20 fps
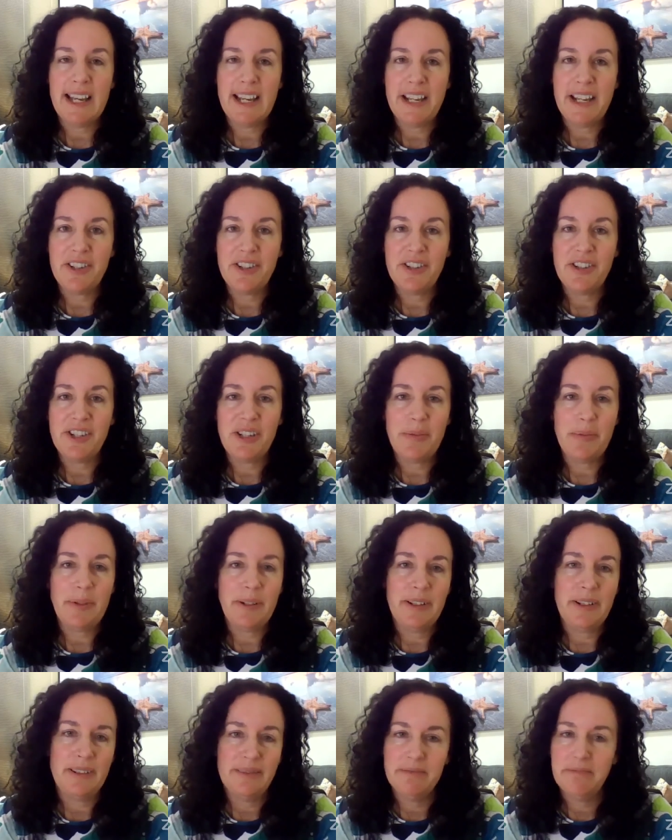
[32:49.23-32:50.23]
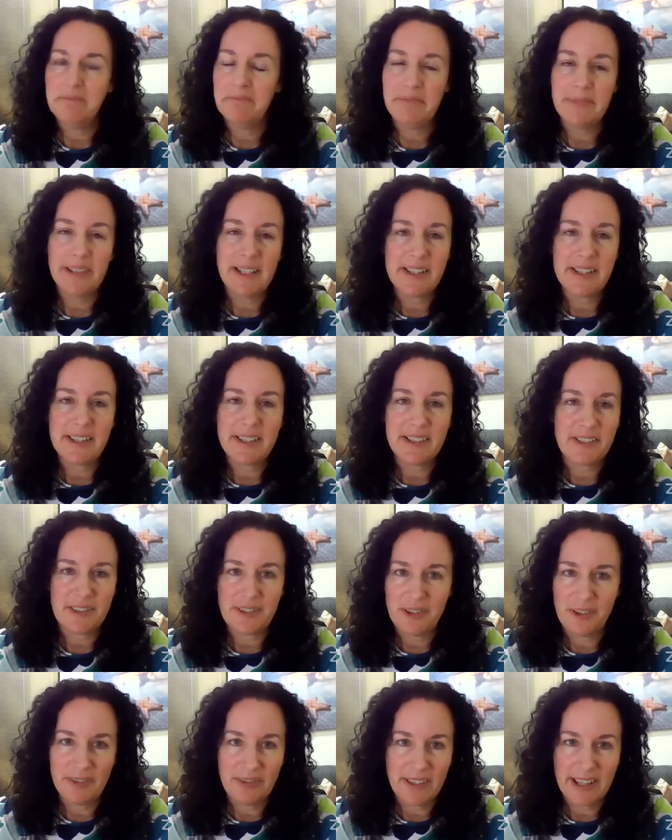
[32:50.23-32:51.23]
relationship, and it's just
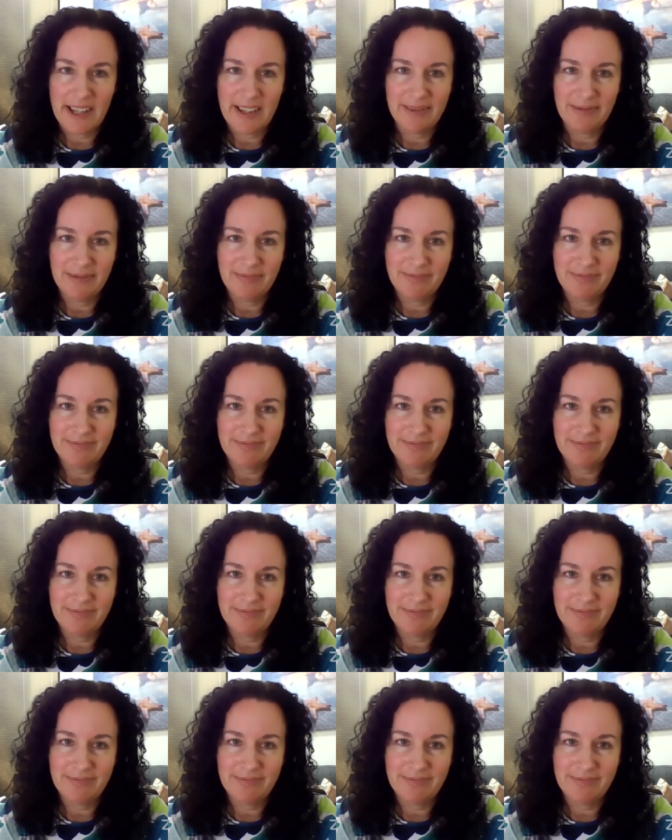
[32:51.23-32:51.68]
not that.